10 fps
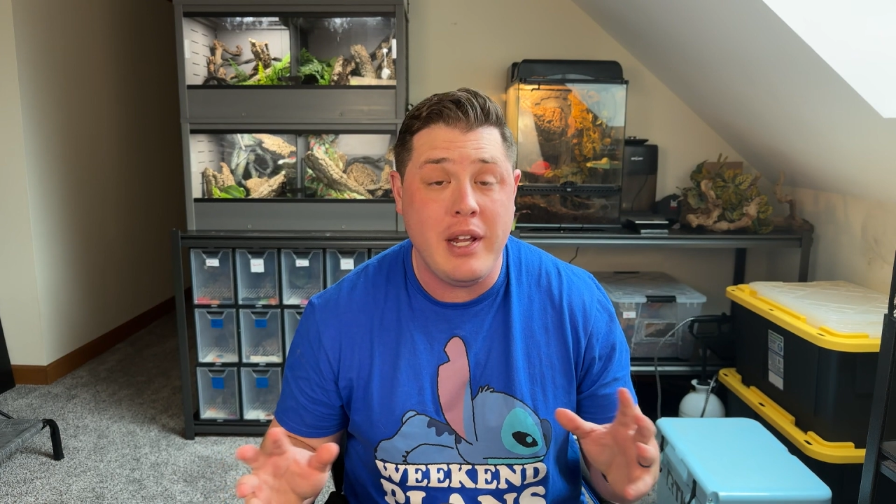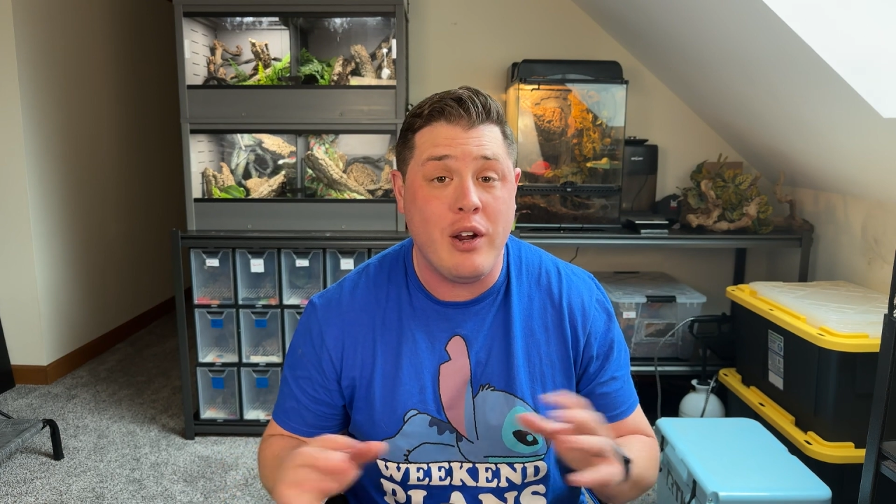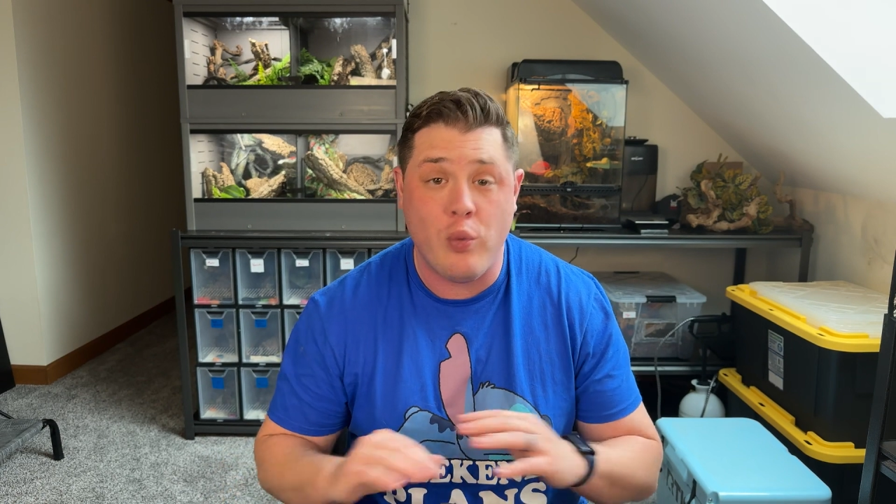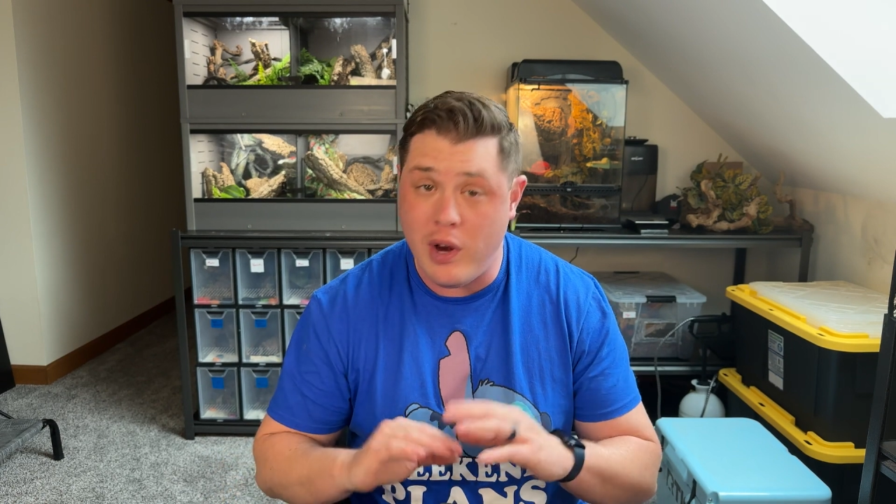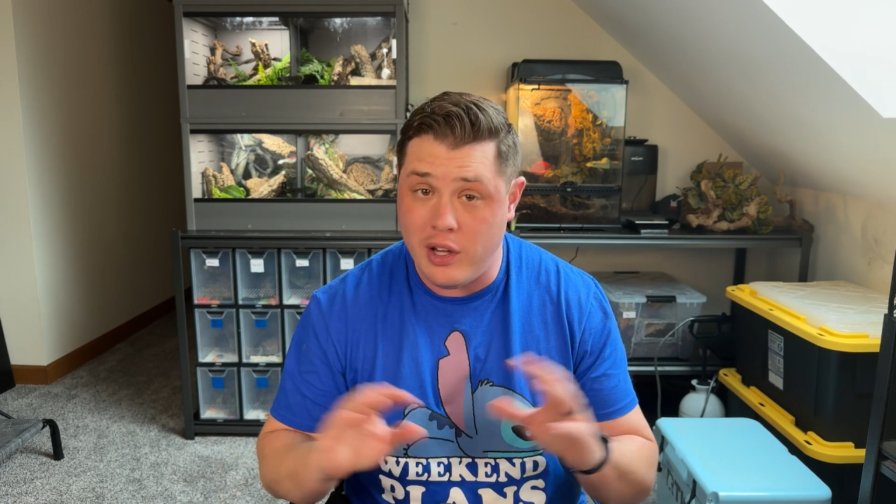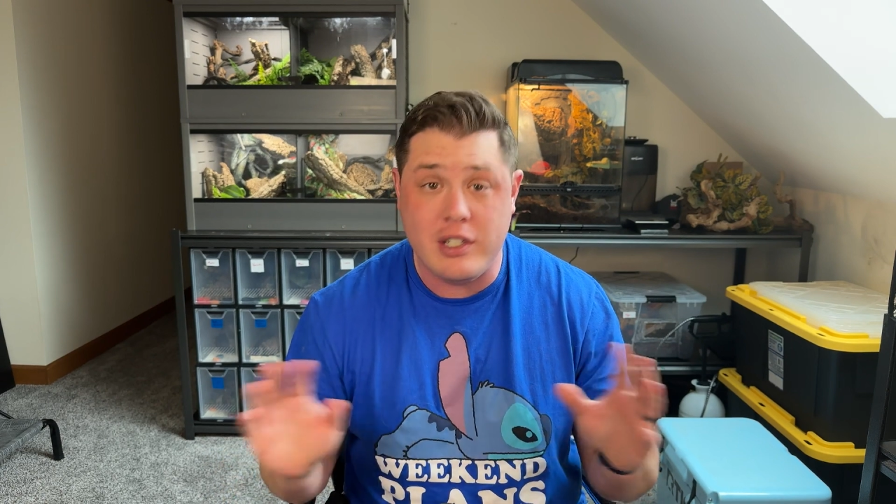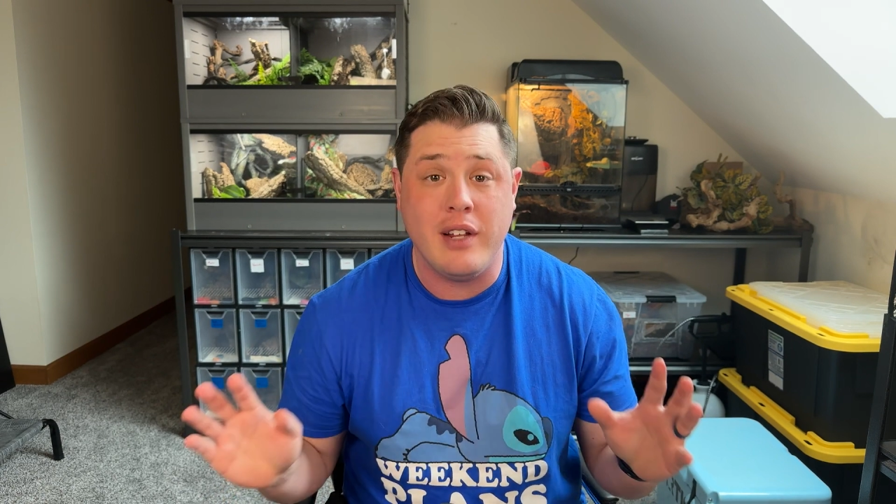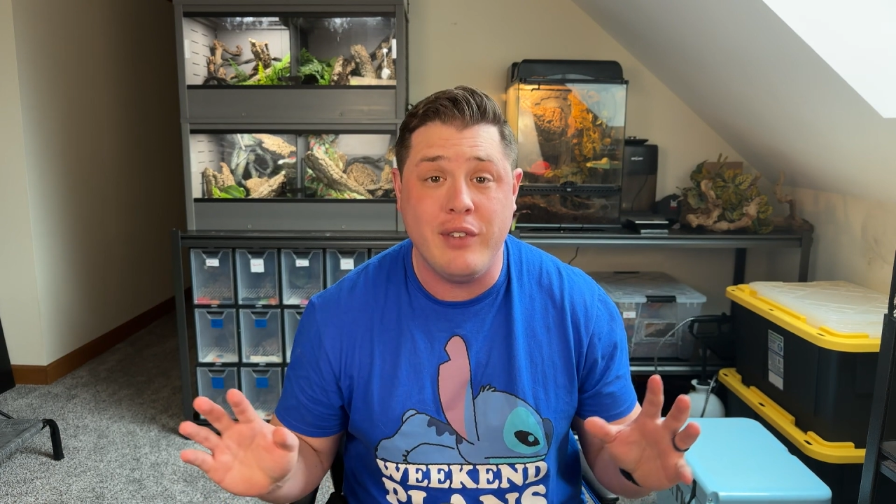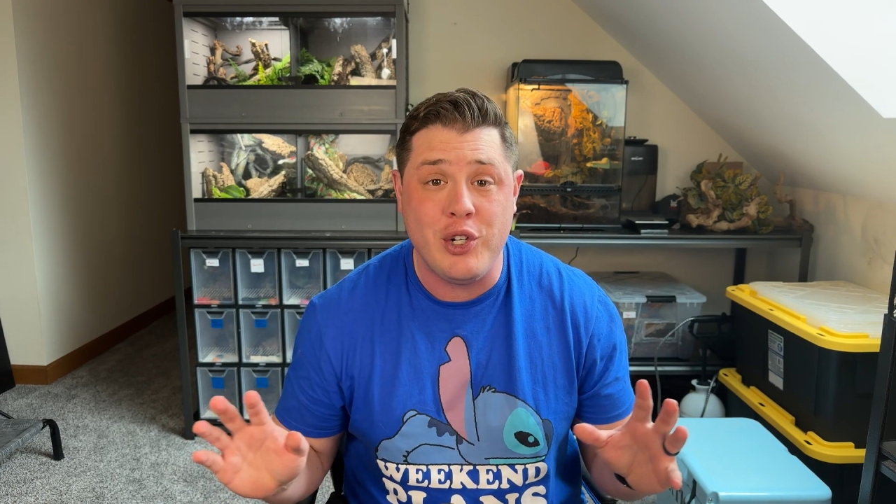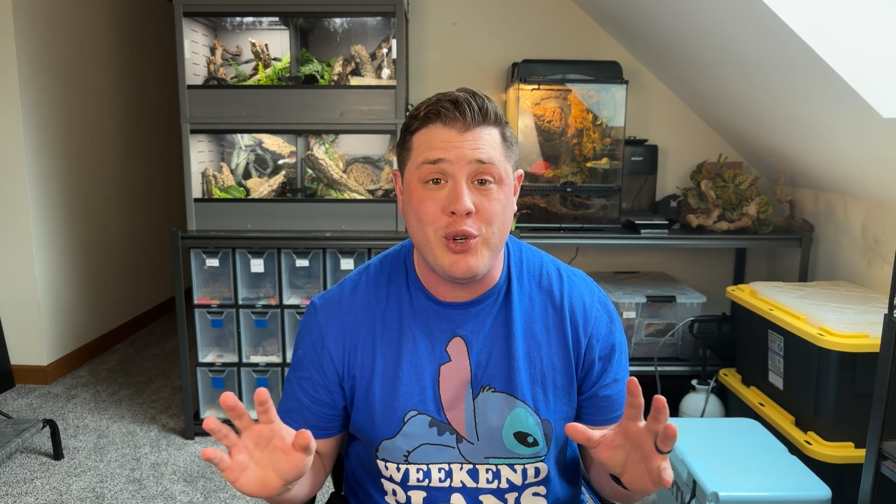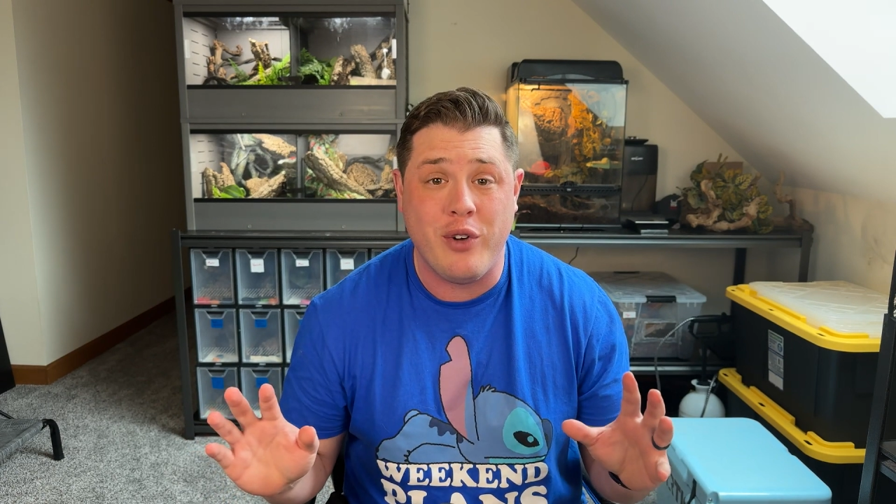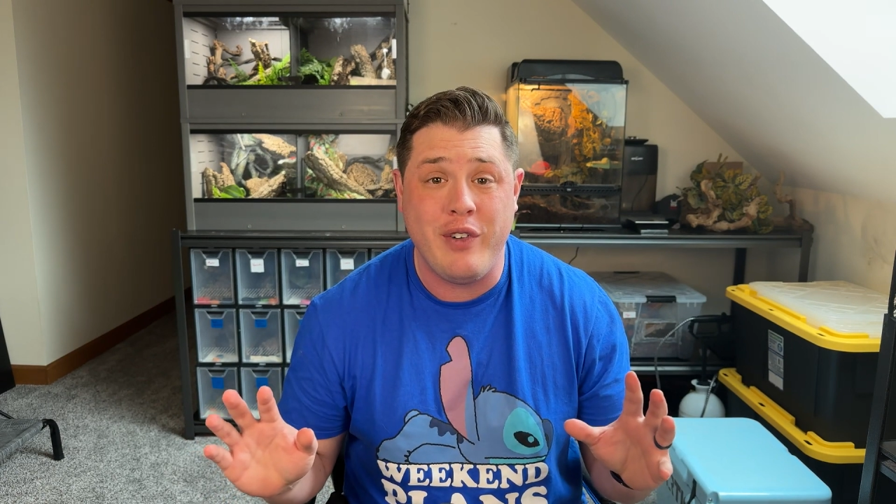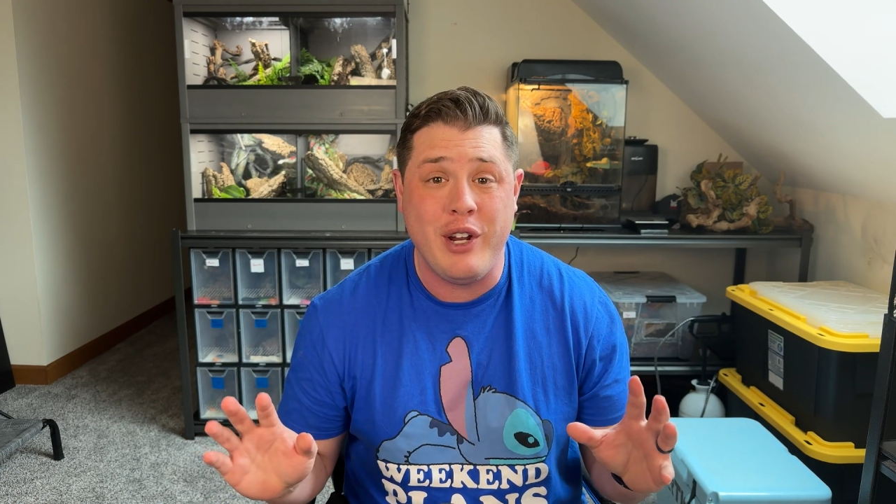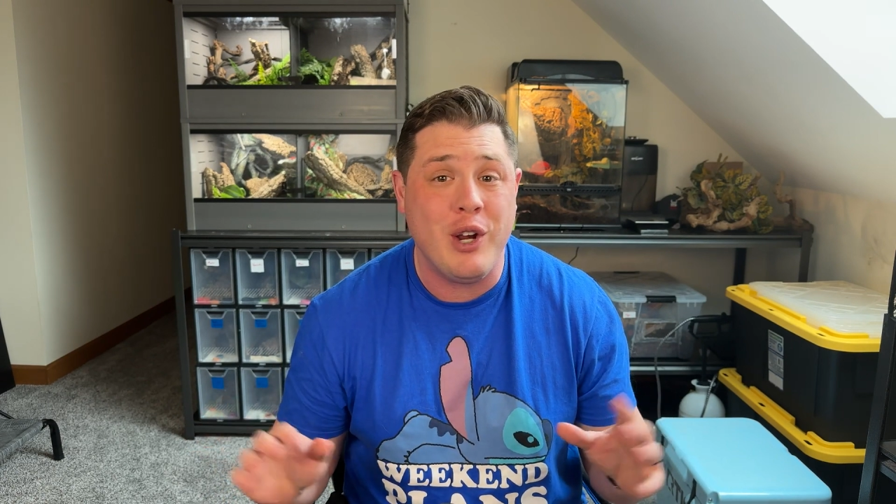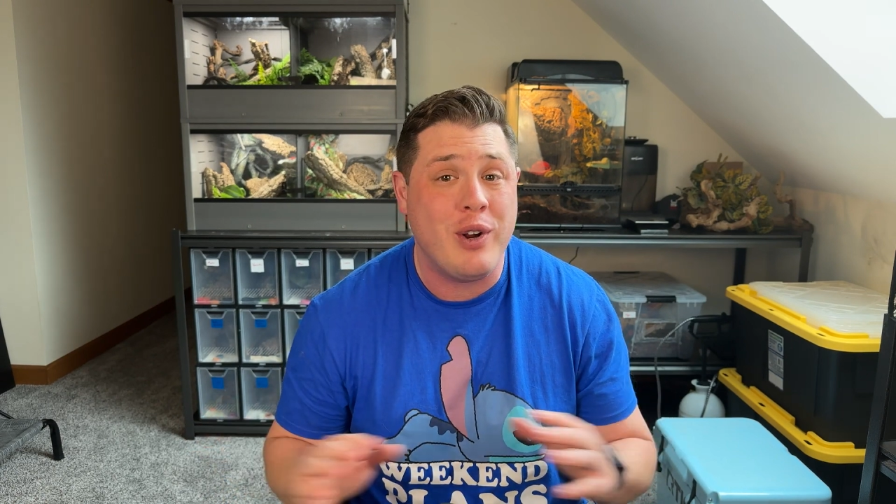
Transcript: a relatively short video